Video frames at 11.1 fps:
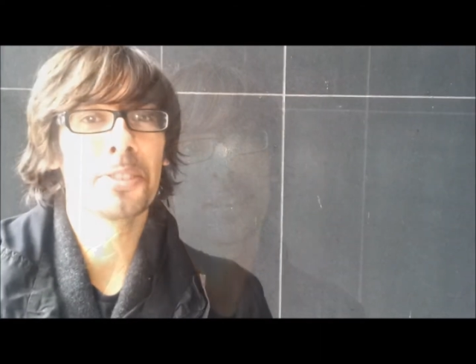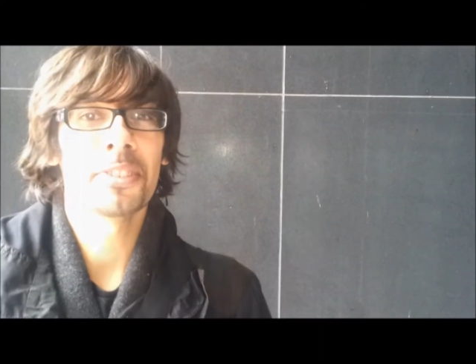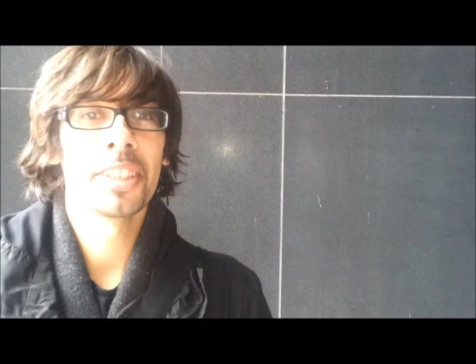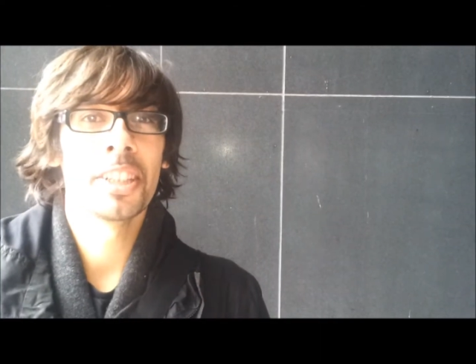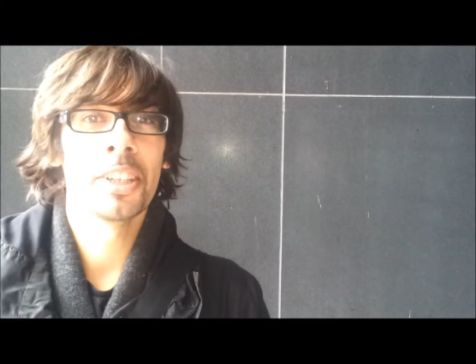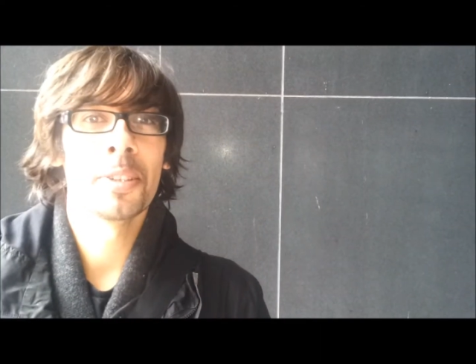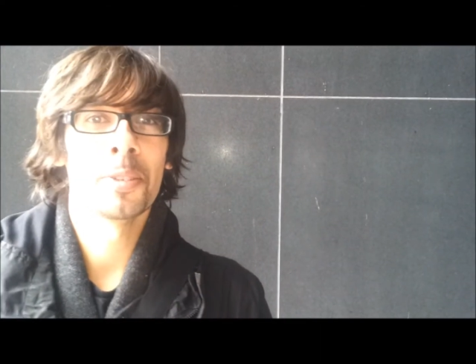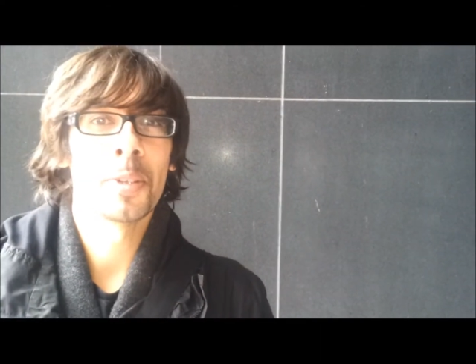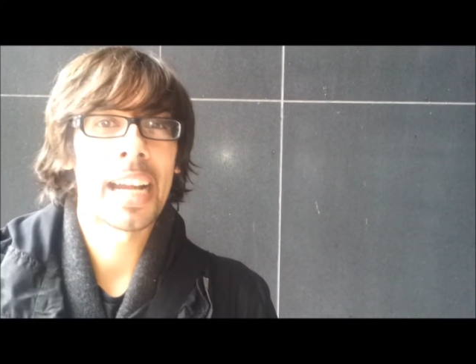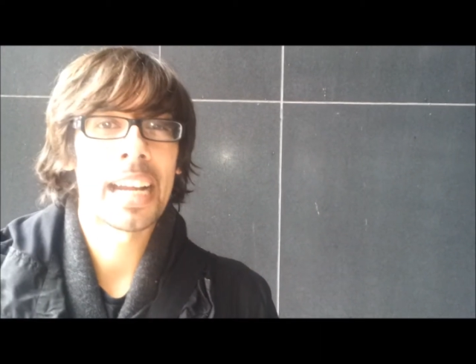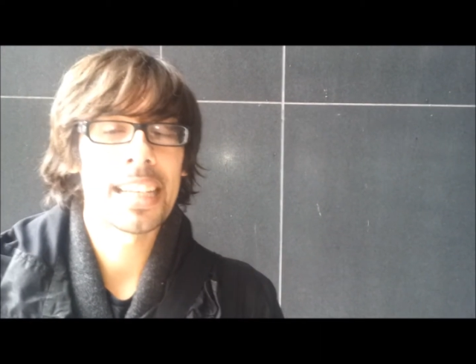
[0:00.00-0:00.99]
very new and
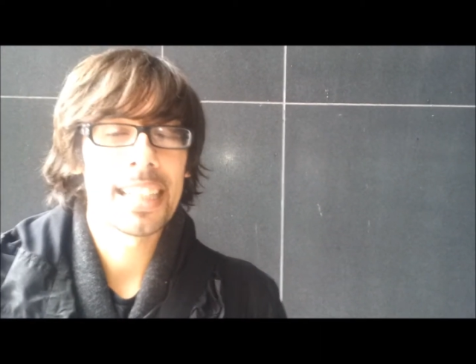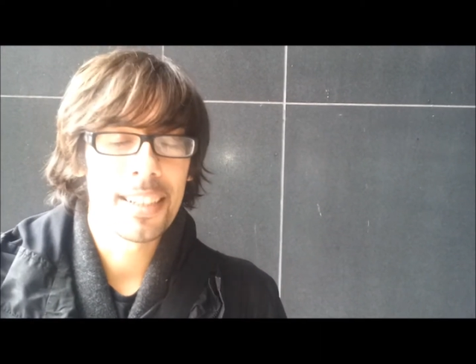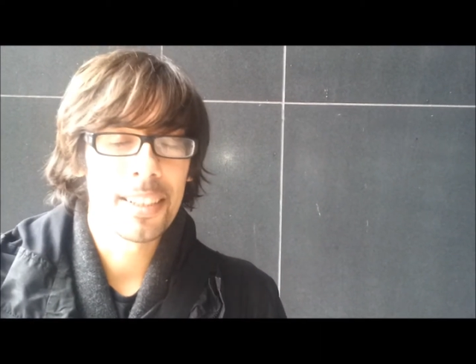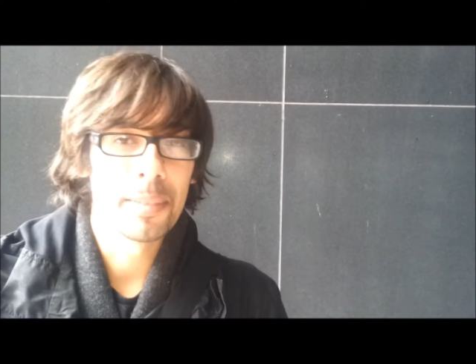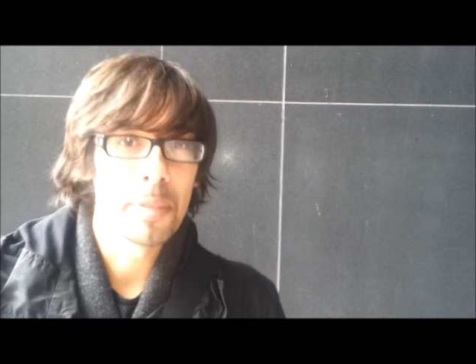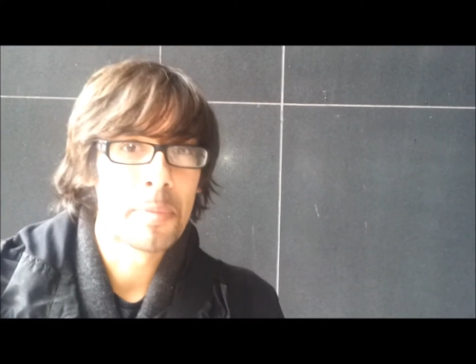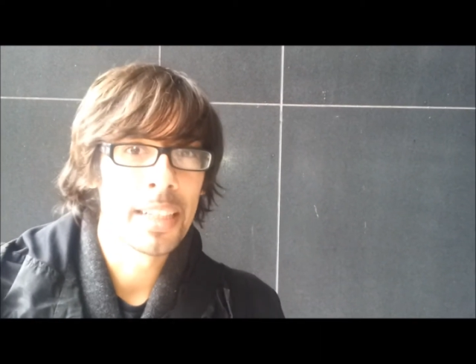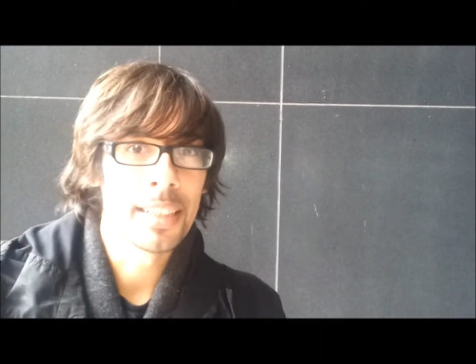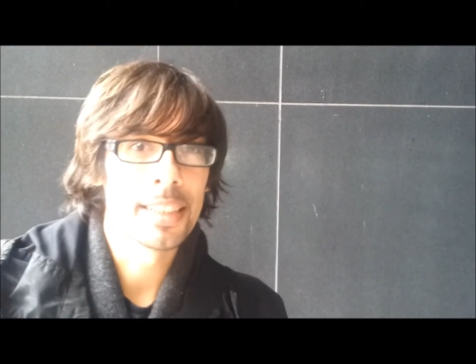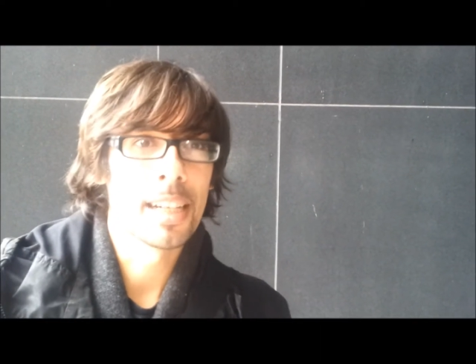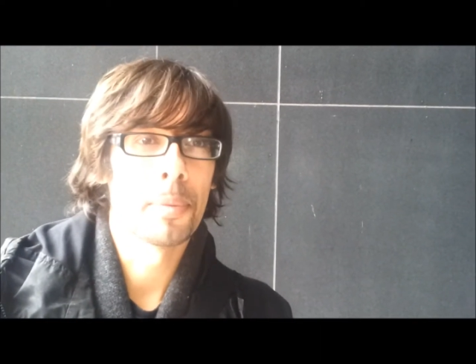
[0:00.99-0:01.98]
organic, only
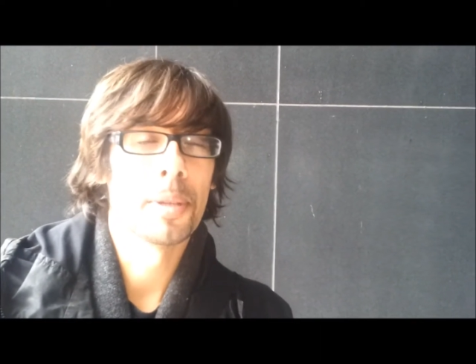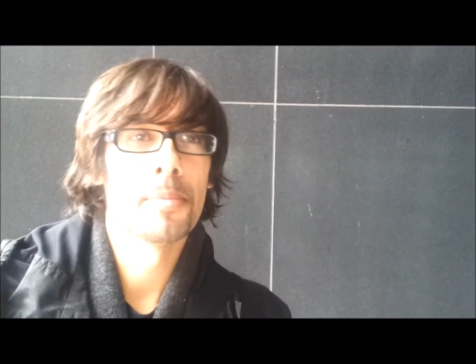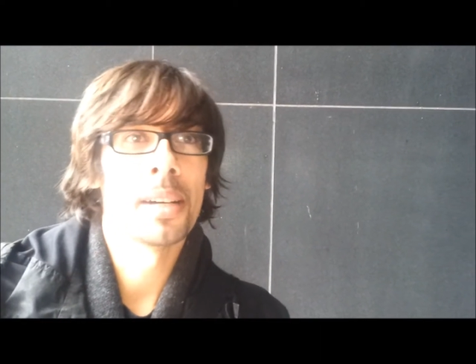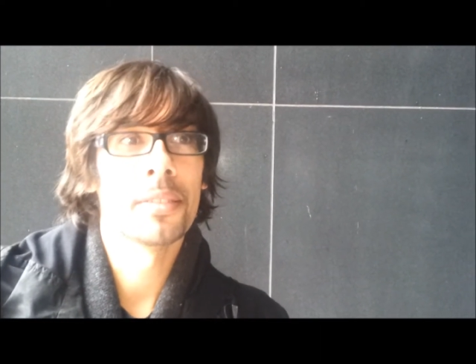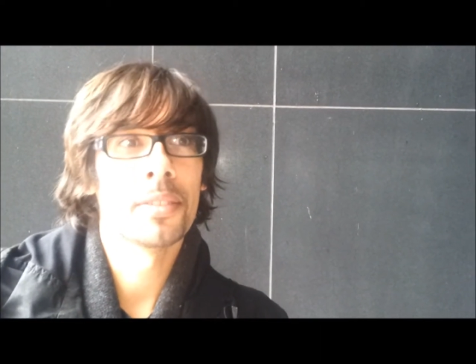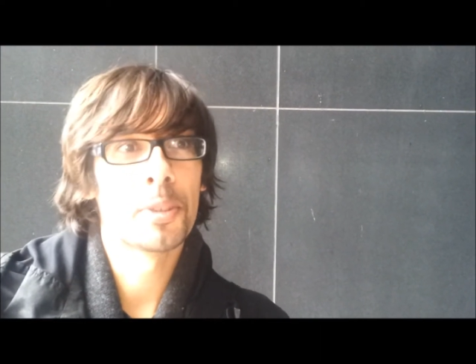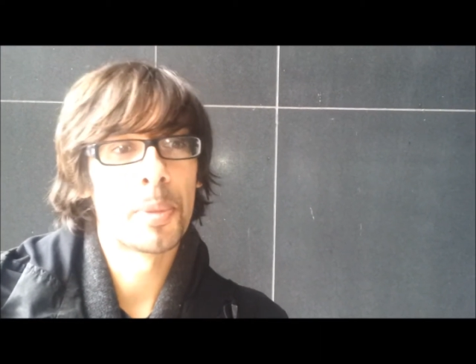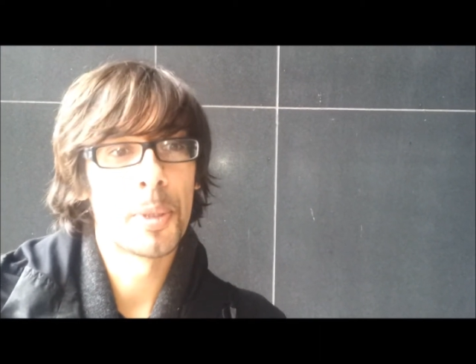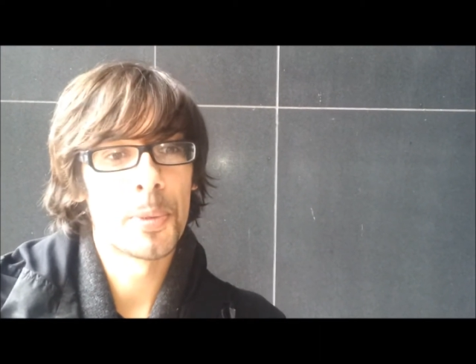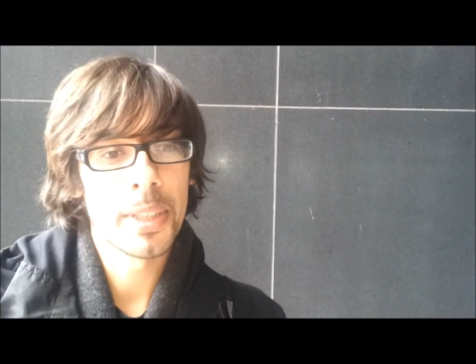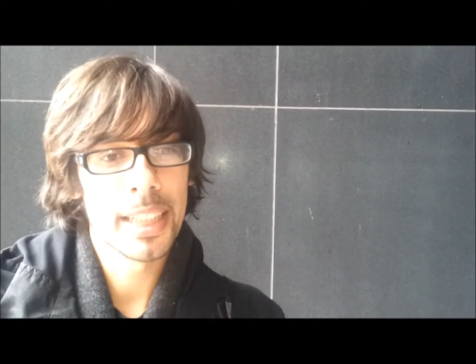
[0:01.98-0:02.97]
been a couple of months,
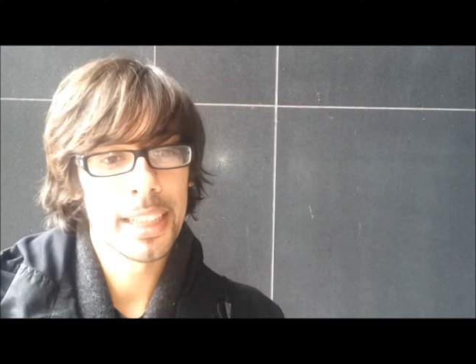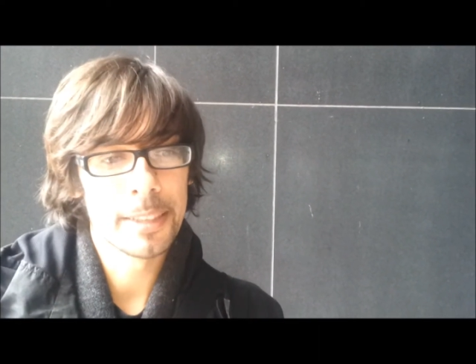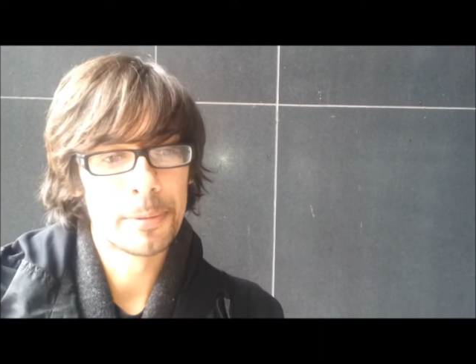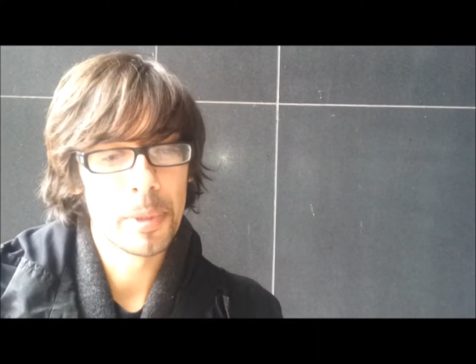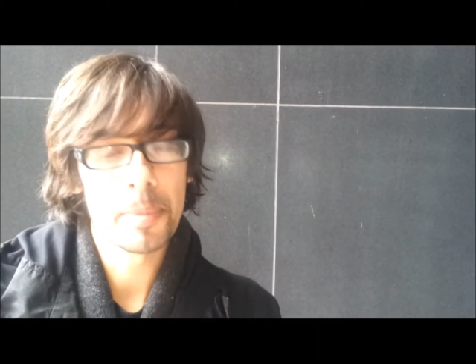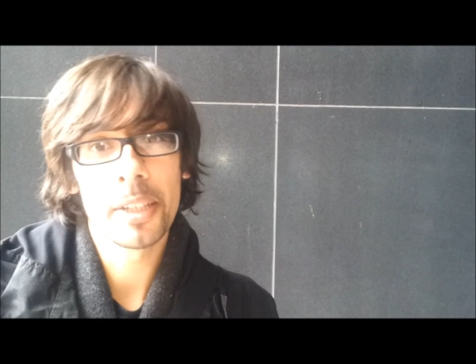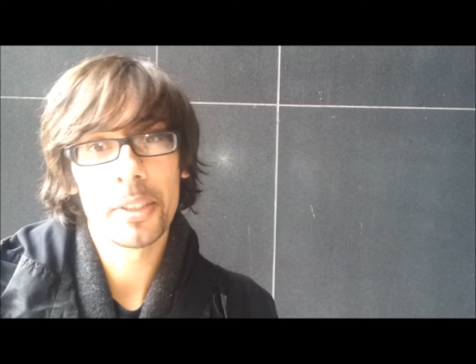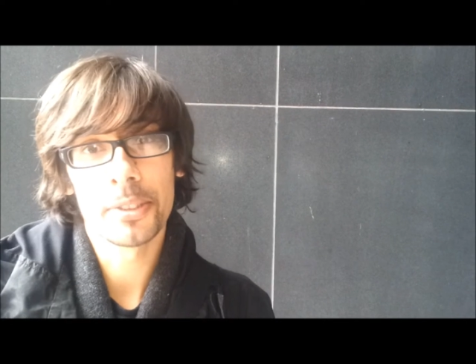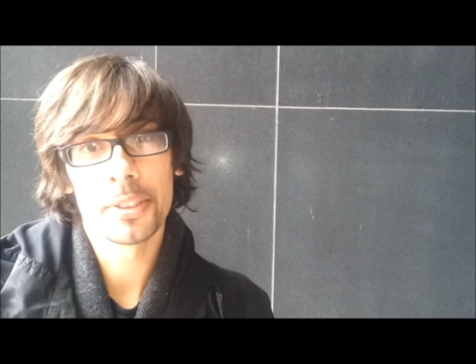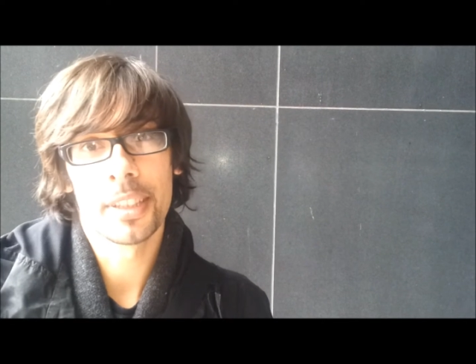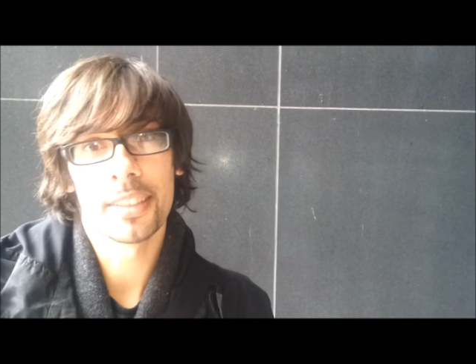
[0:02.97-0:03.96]
but we meet on
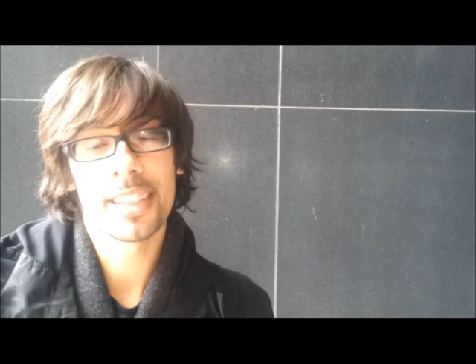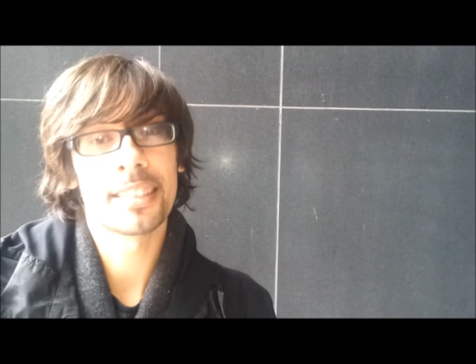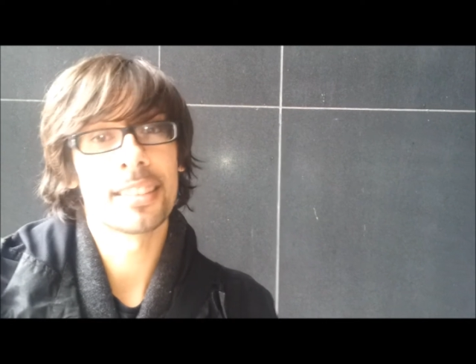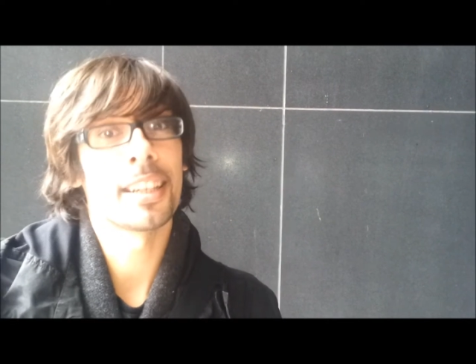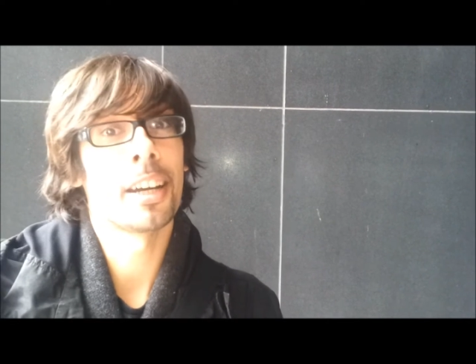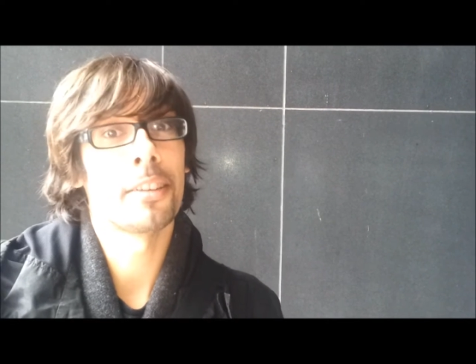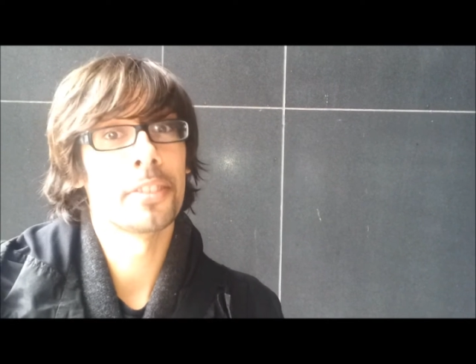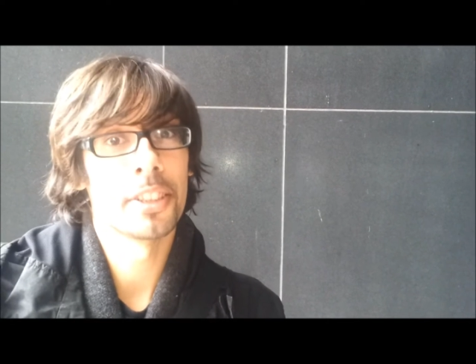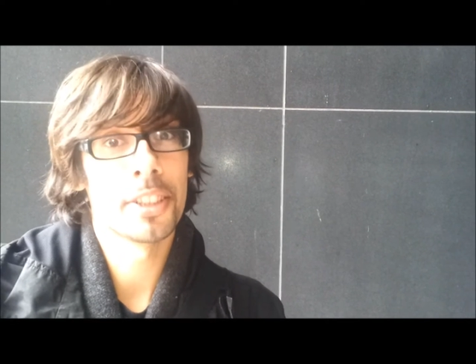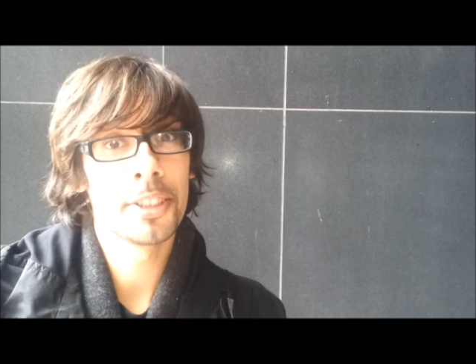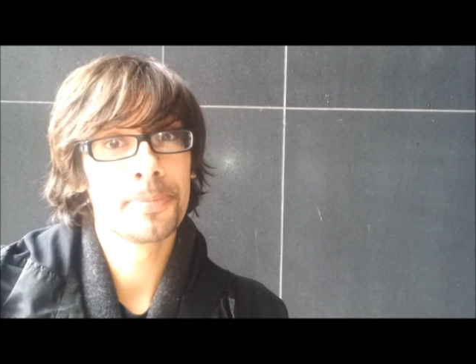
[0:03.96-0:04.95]
Saturday
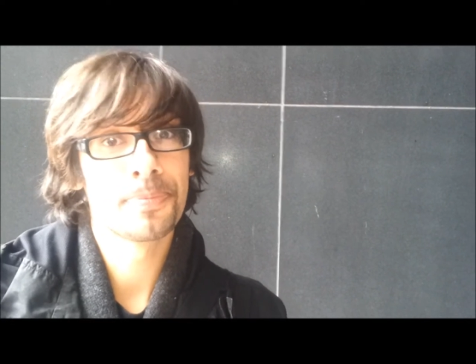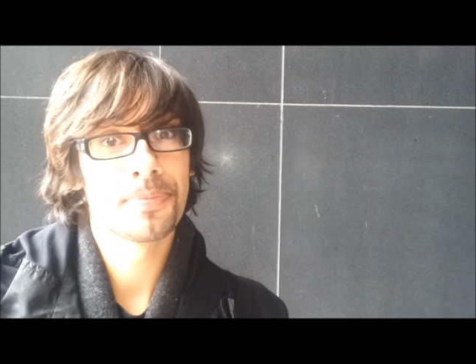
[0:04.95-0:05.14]
afternoon